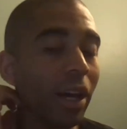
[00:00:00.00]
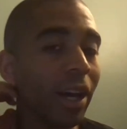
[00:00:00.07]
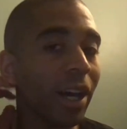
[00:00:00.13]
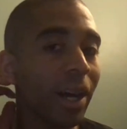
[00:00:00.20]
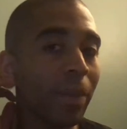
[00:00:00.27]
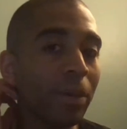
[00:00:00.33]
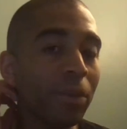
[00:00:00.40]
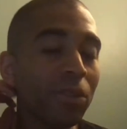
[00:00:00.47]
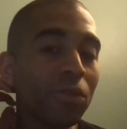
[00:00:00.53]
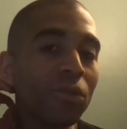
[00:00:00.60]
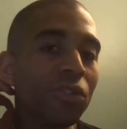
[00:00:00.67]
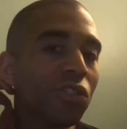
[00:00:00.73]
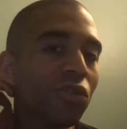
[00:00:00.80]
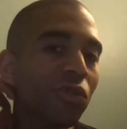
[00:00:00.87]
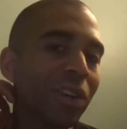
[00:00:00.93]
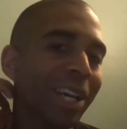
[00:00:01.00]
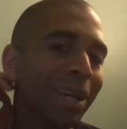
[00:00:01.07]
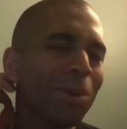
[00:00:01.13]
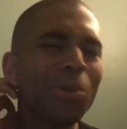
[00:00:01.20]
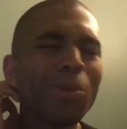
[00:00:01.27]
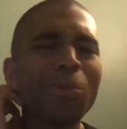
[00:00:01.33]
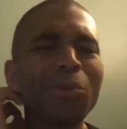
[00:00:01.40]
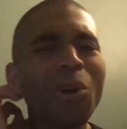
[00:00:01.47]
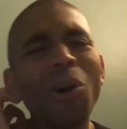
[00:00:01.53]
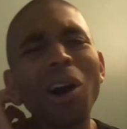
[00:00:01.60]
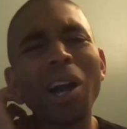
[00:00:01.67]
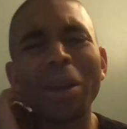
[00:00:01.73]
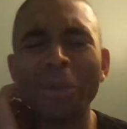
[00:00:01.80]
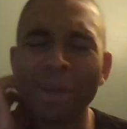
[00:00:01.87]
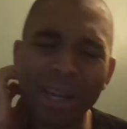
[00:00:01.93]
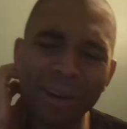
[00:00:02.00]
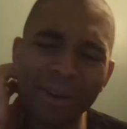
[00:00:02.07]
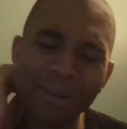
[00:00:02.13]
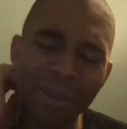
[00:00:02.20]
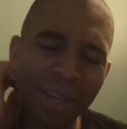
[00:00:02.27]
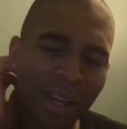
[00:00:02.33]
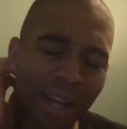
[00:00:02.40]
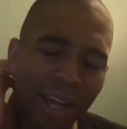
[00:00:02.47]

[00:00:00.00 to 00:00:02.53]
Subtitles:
It was still straying. We would talk every now and then.